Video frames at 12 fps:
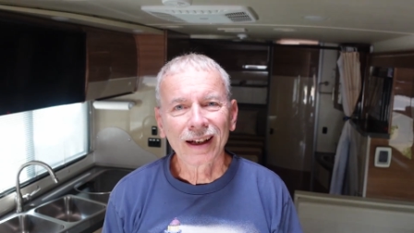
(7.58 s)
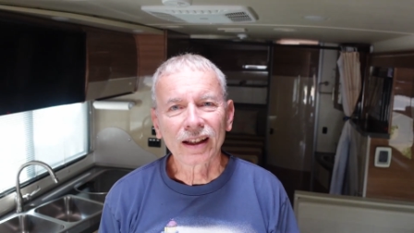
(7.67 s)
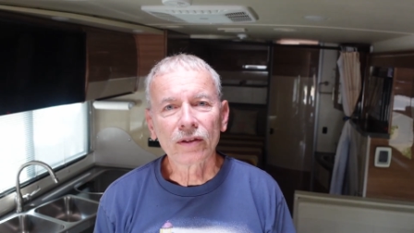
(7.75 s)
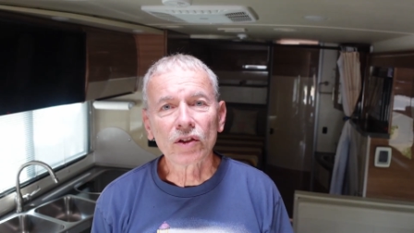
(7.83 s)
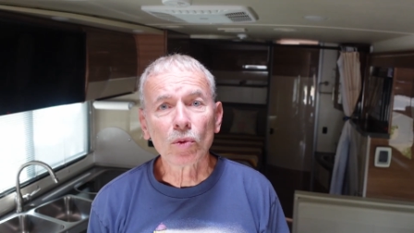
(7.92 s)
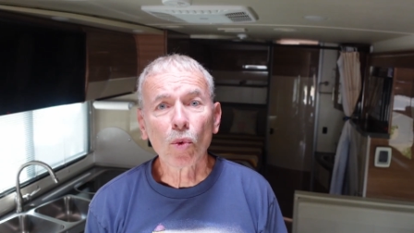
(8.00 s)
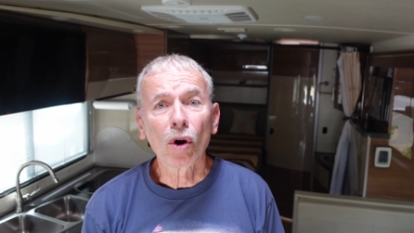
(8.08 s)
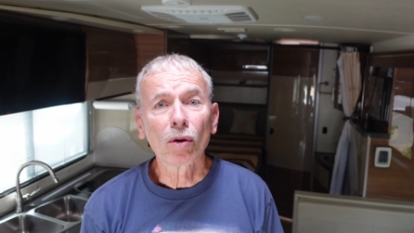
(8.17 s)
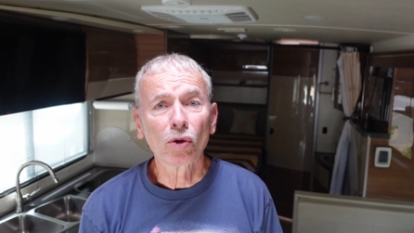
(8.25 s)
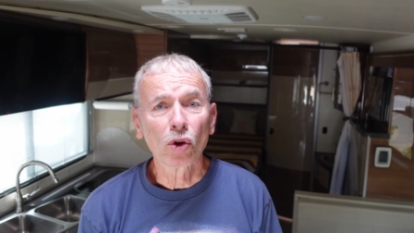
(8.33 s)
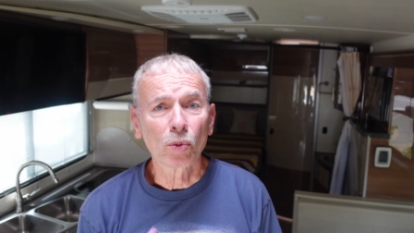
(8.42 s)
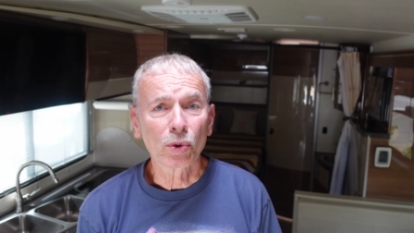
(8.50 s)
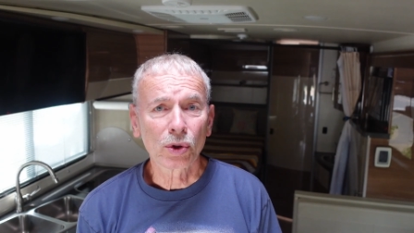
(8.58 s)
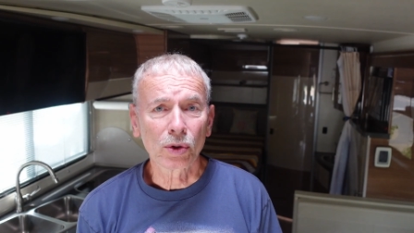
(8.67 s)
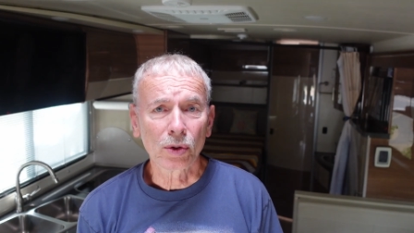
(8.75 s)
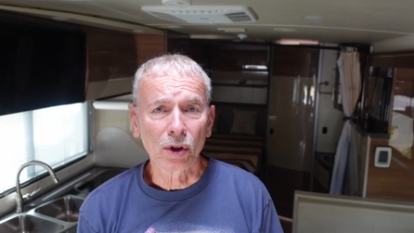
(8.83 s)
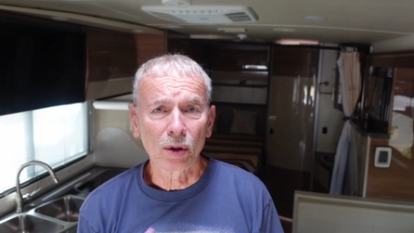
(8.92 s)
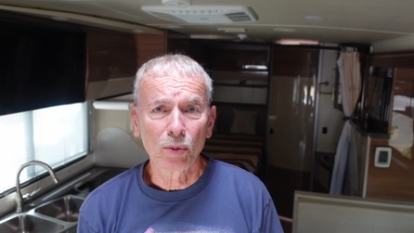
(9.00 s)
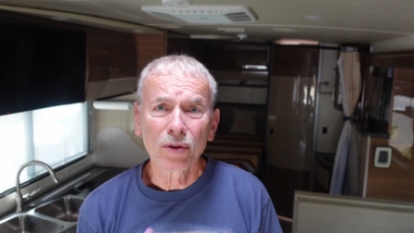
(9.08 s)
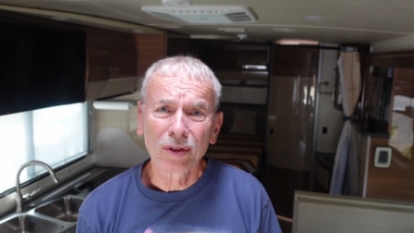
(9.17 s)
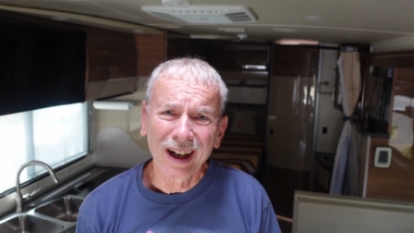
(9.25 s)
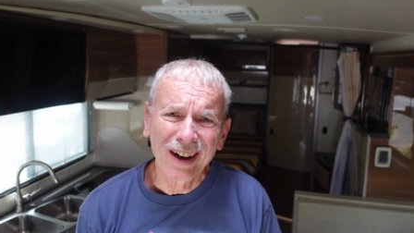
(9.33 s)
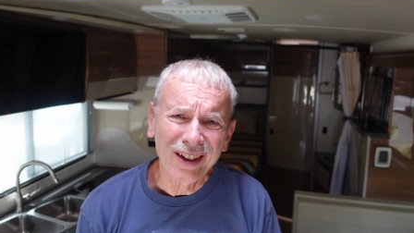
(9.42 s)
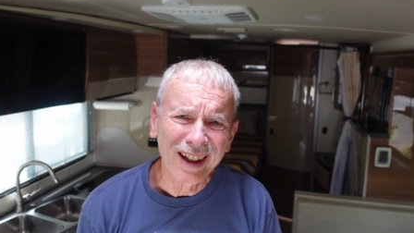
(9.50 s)
gives you more room to move
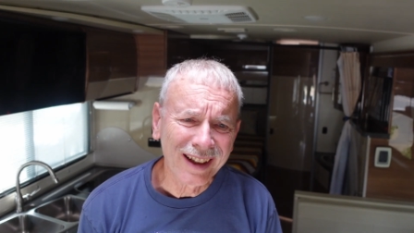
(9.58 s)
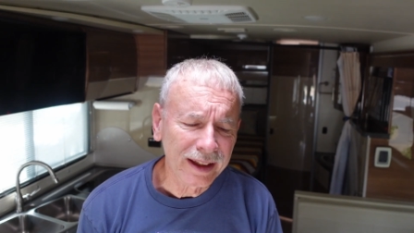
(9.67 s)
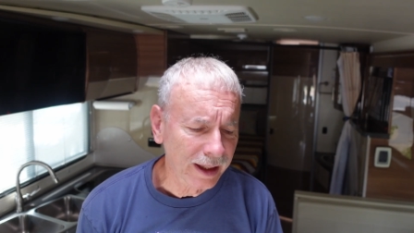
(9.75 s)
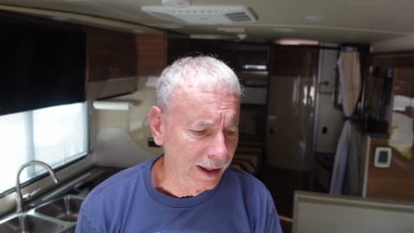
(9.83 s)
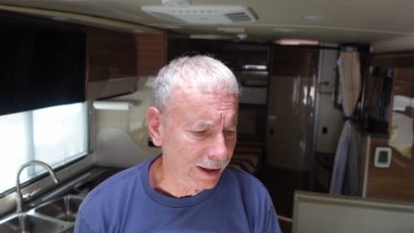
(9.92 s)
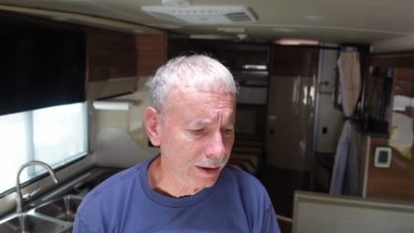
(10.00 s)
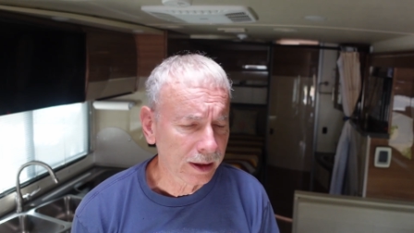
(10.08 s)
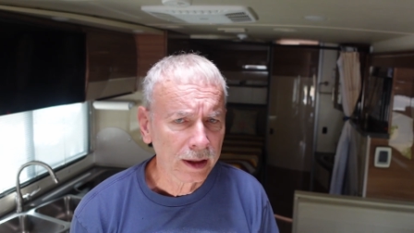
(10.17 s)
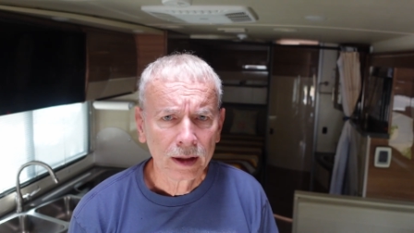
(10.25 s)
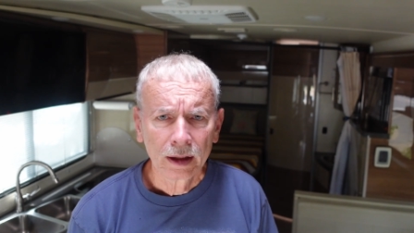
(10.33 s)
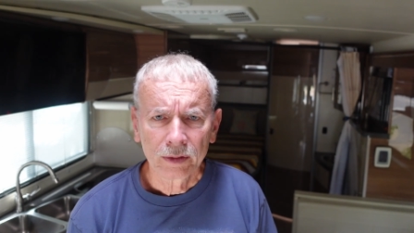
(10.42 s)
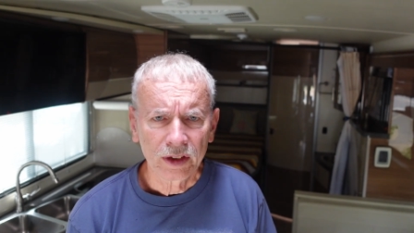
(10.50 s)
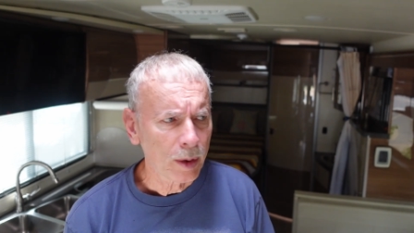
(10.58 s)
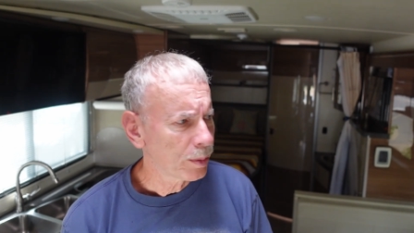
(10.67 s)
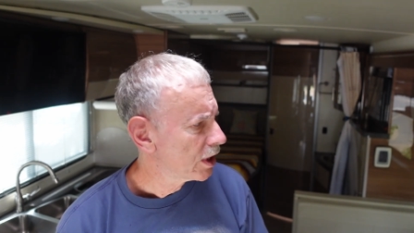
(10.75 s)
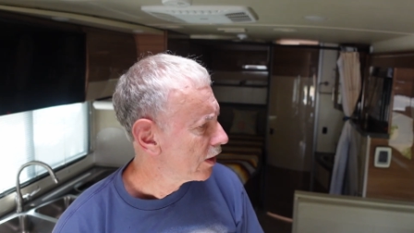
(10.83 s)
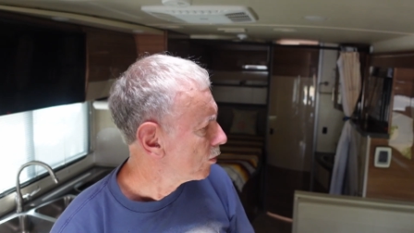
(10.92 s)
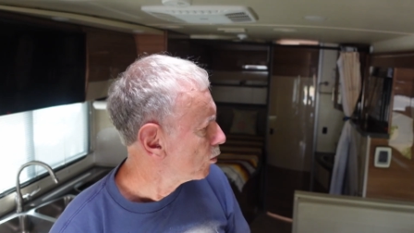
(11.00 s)
around in, and if you happen to have